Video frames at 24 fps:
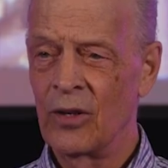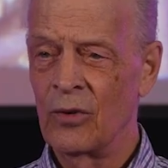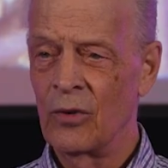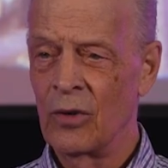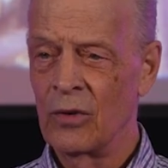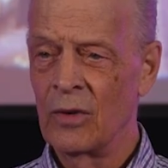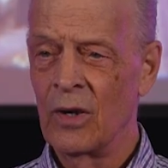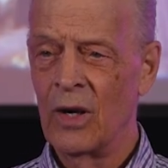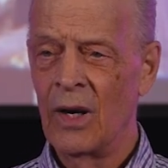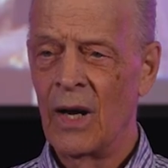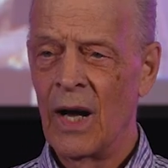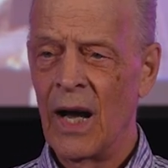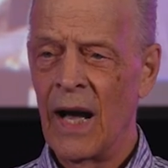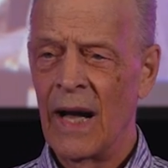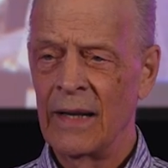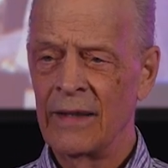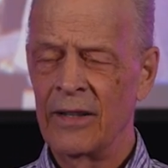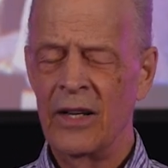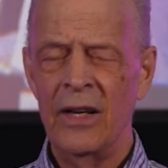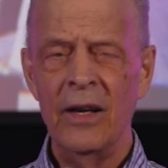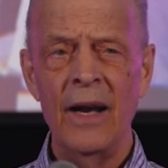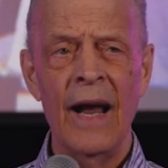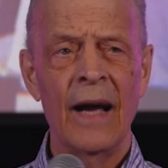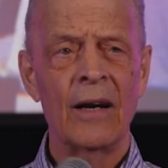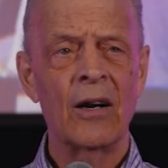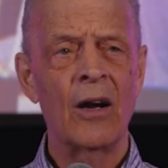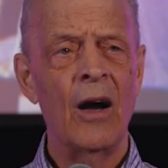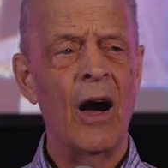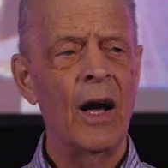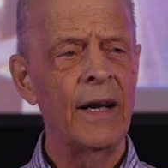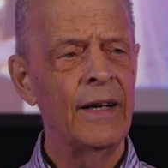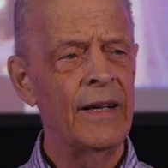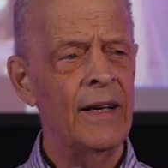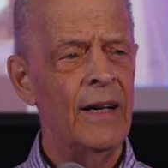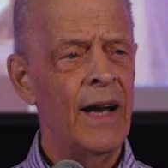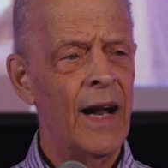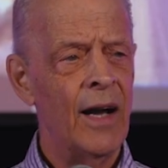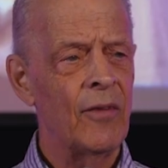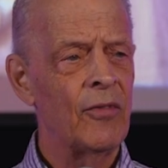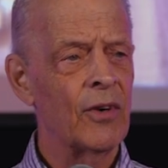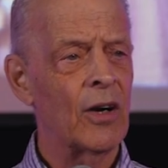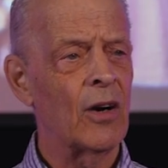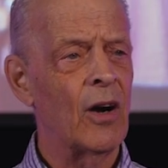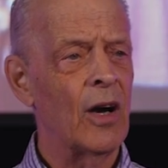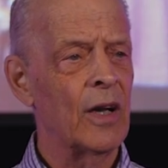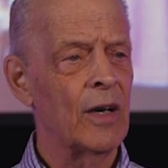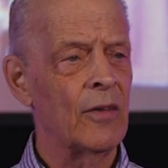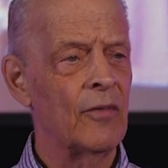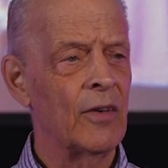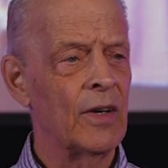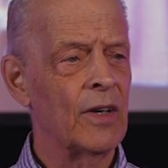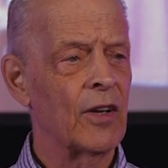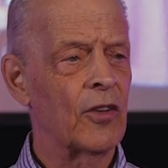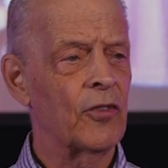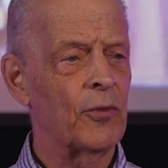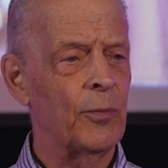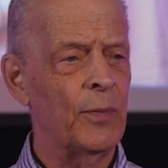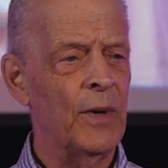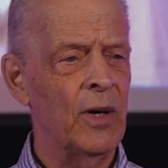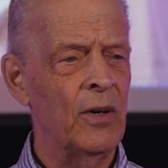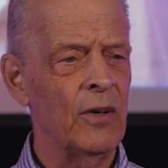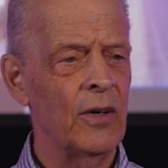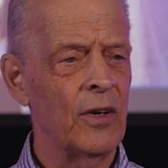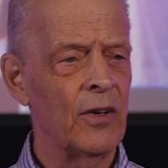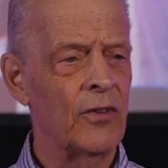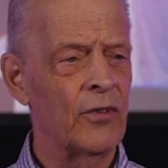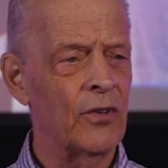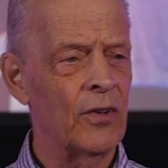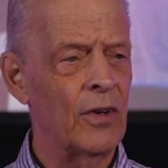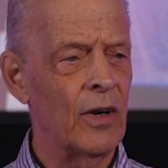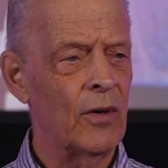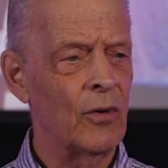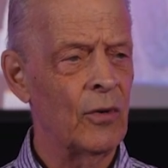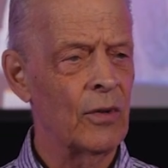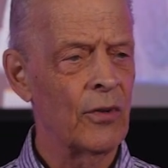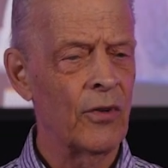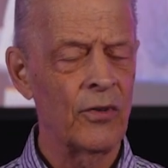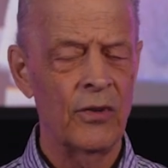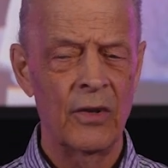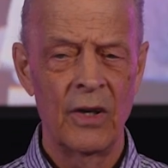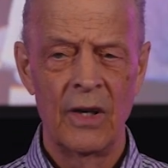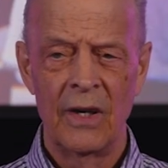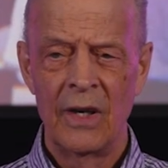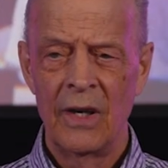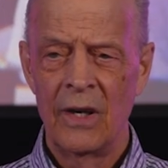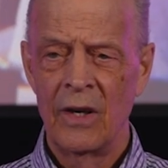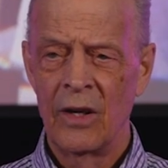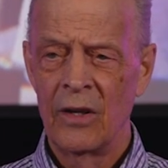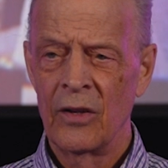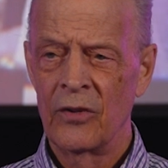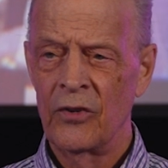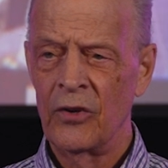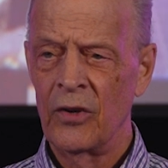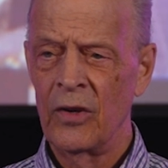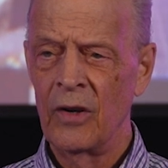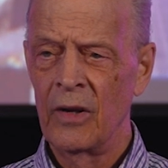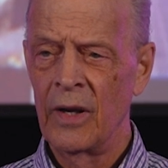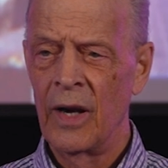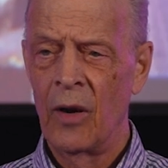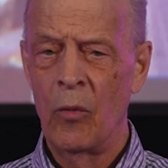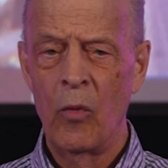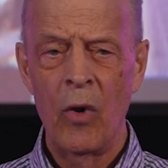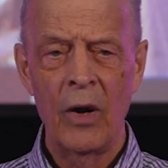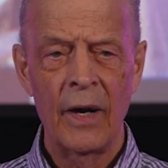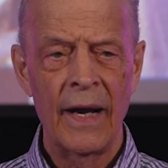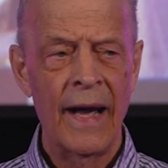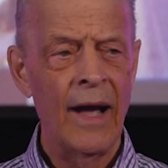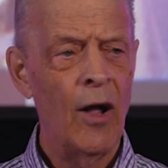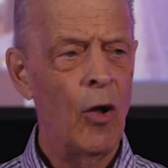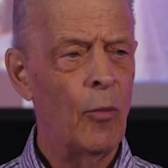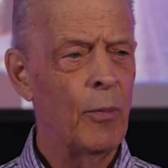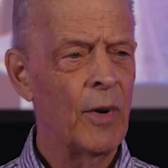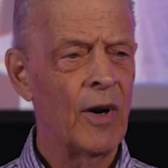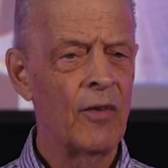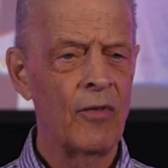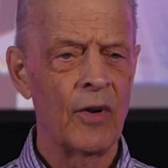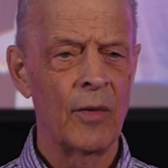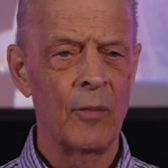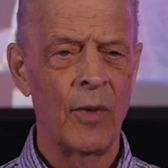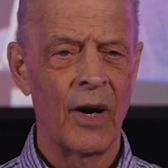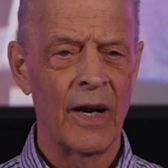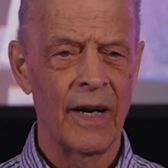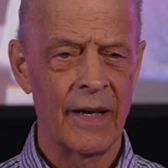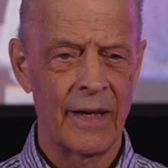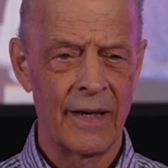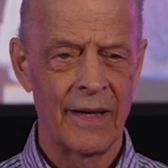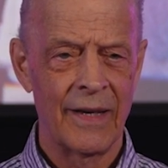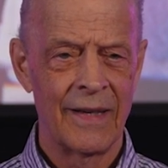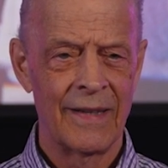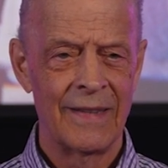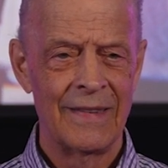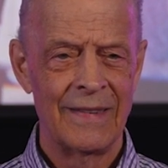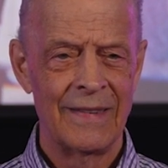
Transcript: you know, did, I did have a kind of an experience, you know, and so, suddenly I want to help everybody.